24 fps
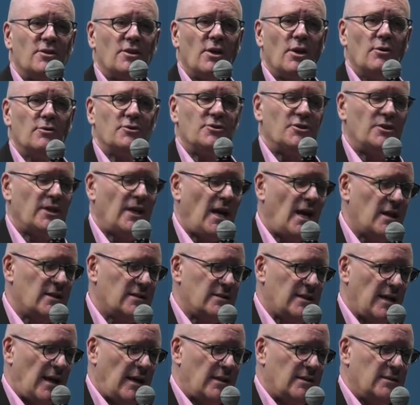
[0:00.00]
coaching on
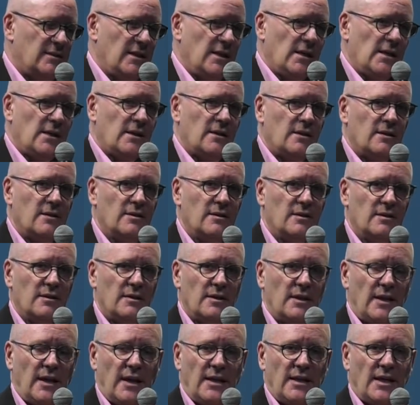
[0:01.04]
technique
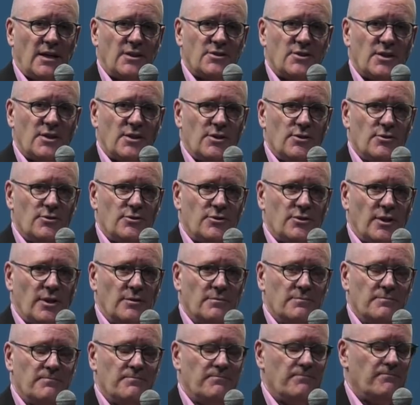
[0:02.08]
and execution.